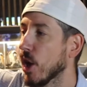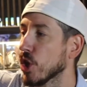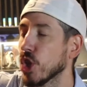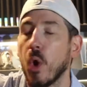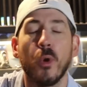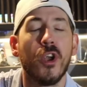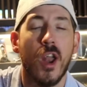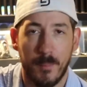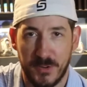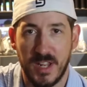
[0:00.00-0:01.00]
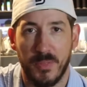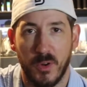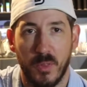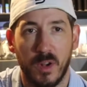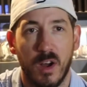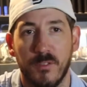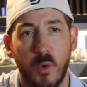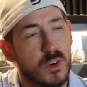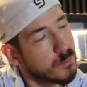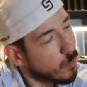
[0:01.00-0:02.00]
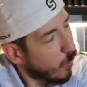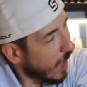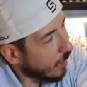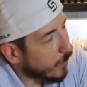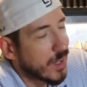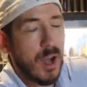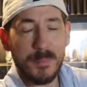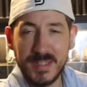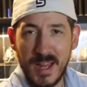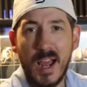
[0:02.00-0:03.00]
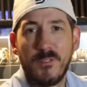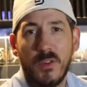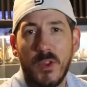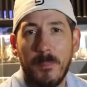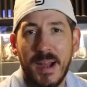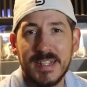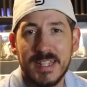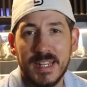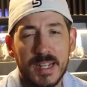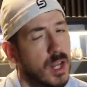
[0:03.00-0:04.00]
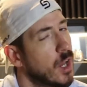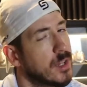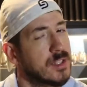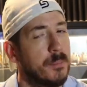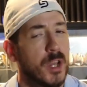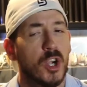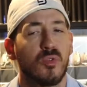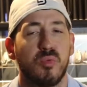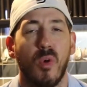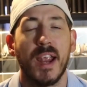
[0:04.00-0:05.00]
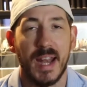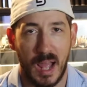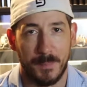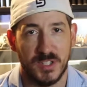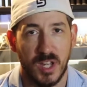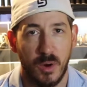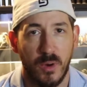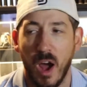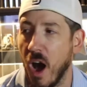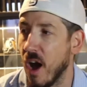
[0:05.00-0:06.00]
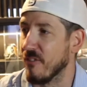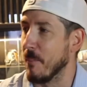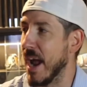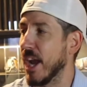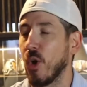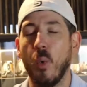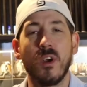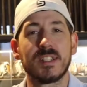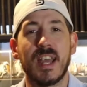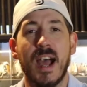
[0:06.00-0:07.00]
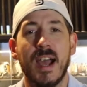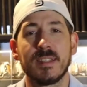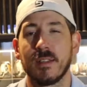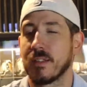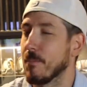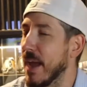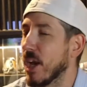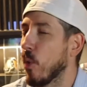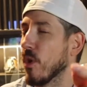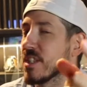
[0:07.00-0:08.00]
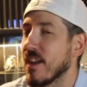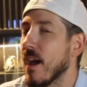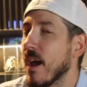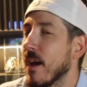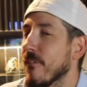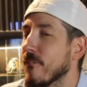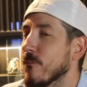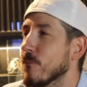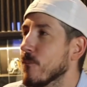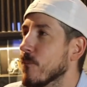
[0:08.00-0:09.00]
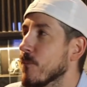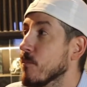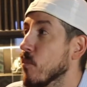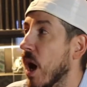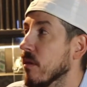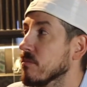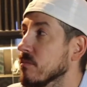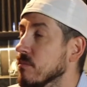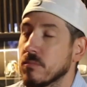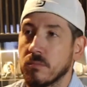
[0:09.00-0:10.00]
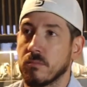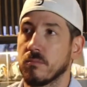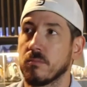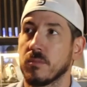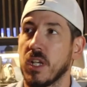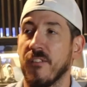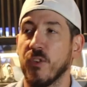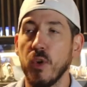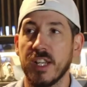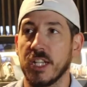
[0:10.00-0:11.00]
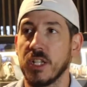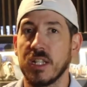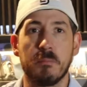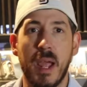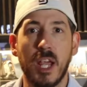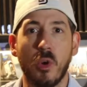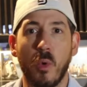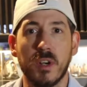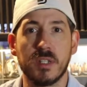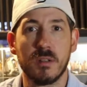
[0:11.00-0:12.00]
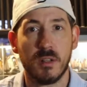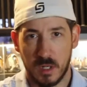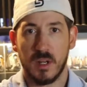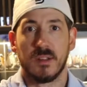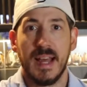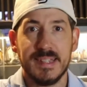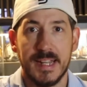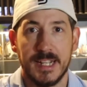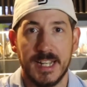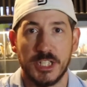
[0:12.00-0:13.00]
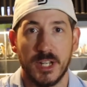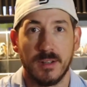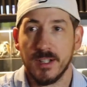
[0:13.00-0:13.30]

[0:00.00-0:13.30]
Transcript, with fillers: lower numbers out there on the golf course while we come inside for a little bite to eat. It's gonna be a great episode of Main Course, guys. It's Main Course, well, it's not a food edition, it's Main Course Lesson Edition.